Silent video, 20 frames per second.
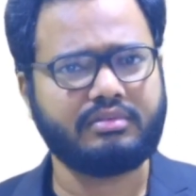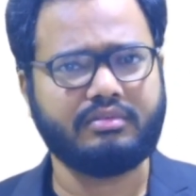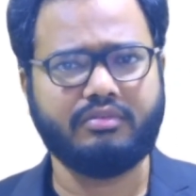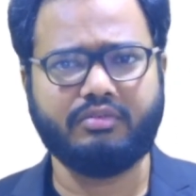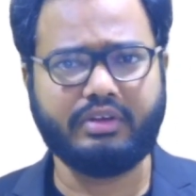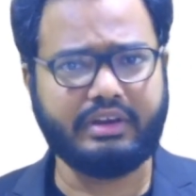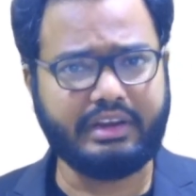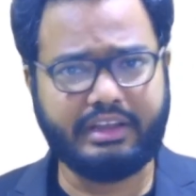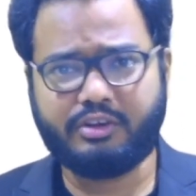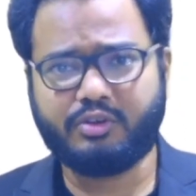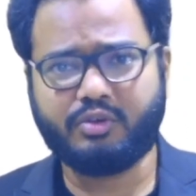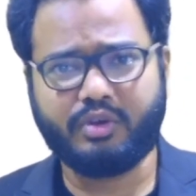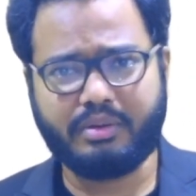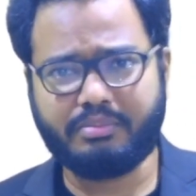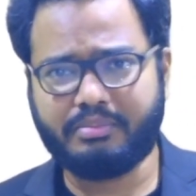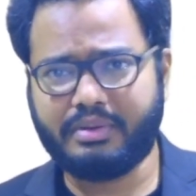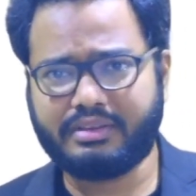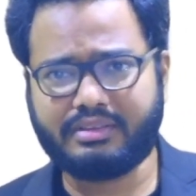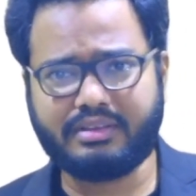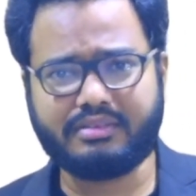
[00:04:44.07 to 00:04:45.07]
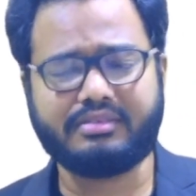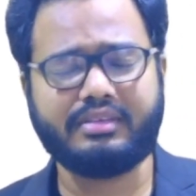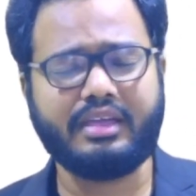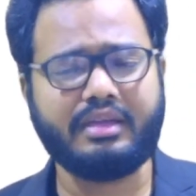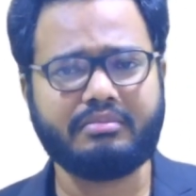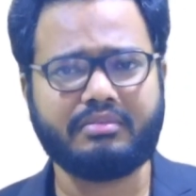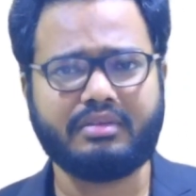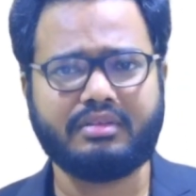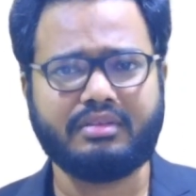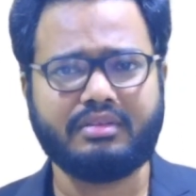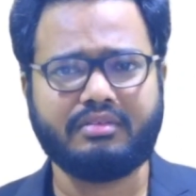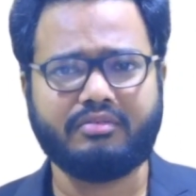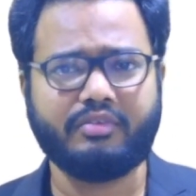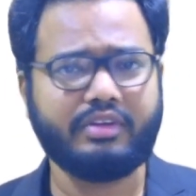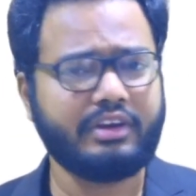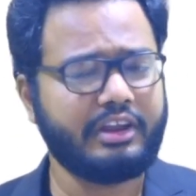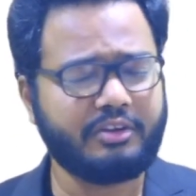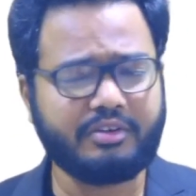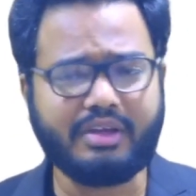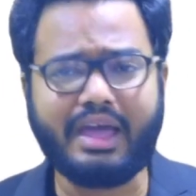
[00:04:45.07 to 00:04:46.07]
We need to admit the same. We
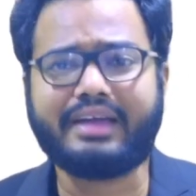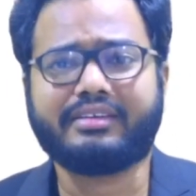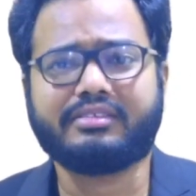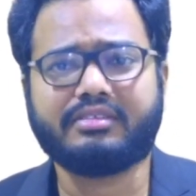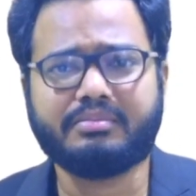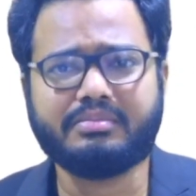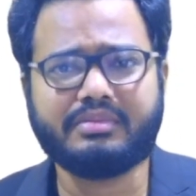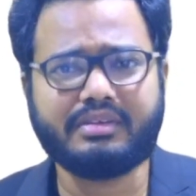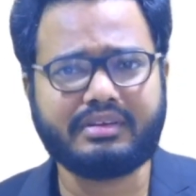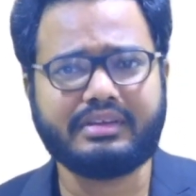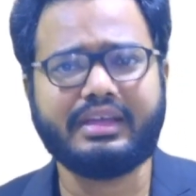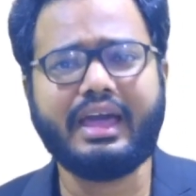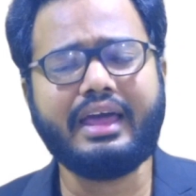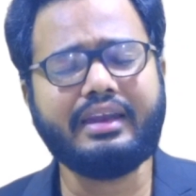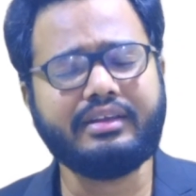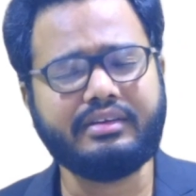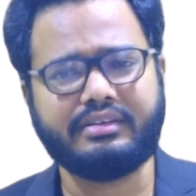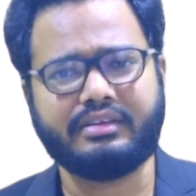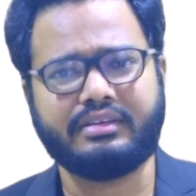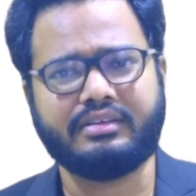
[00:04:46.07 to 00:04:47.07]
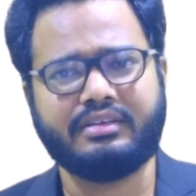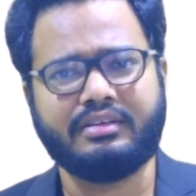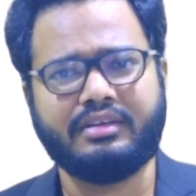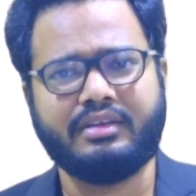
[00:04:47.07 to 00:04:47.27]
need to accept the reality.